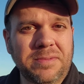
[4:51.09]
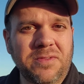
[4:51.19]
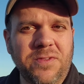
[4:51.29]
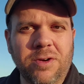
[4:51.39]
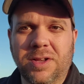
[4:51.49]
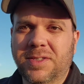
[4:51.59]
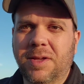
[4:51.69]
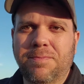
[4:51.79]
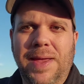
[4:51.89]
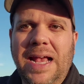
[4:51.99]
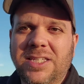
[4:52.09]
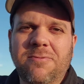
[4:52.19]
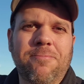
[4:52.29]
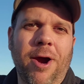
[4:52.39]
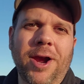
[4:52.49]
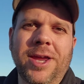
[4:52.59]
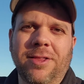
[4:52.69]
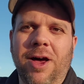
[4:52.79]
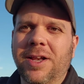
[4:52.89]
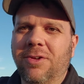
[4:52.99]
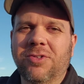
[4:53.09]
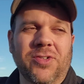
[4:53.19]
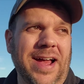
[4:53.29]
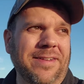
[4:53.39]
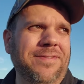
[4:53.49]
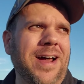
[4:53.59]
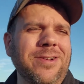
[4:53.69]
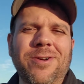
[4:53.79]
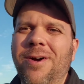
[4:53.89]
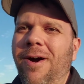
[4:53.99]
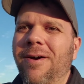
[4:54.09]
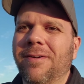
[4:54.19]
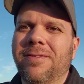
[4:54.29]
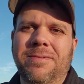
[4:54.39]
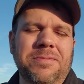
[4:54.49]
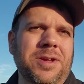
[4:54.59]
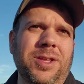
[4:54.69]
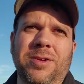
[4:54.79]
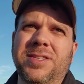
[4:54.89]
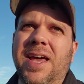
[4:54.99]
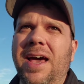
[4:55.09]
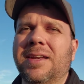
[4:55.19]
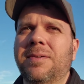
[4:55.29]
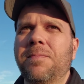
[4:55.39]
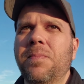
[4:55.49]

If you're on some massive parking lot and you're trying to find your car, you could use that.